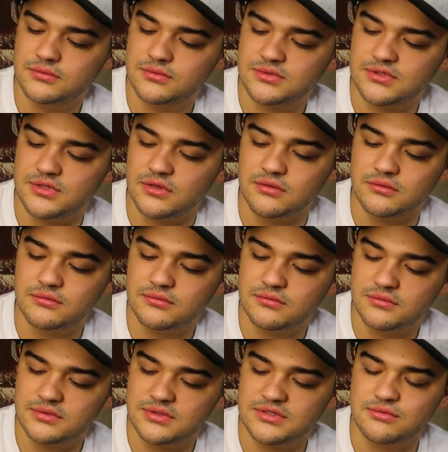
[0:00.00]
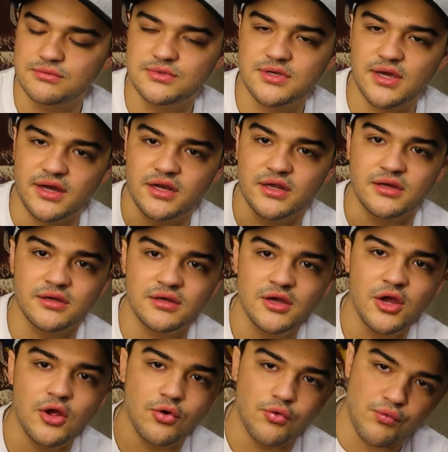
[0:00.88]
So this one's kind of
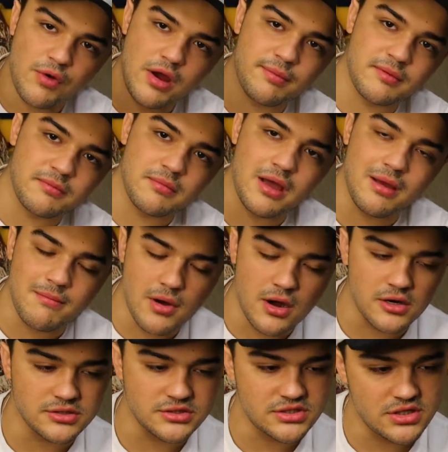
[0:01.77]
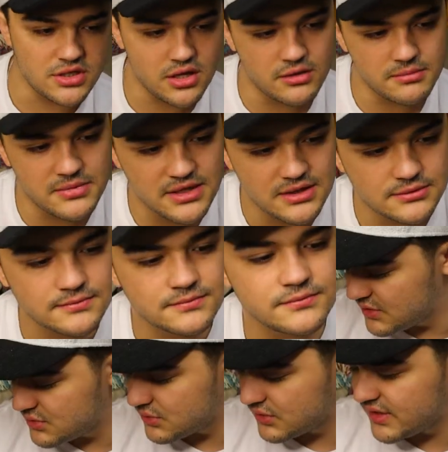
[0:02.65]
repping my merch, you know what I mean?
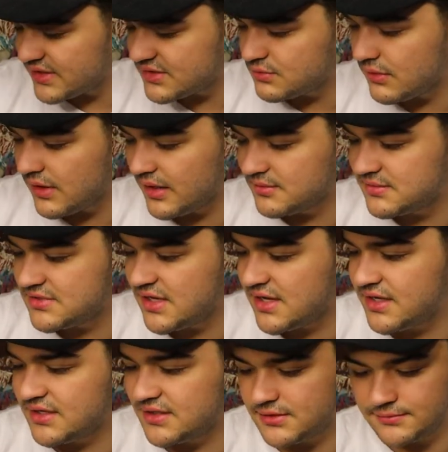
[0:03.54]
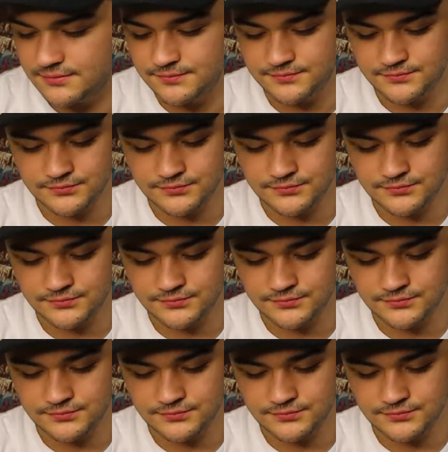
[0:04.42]
This one gets what I'm saying.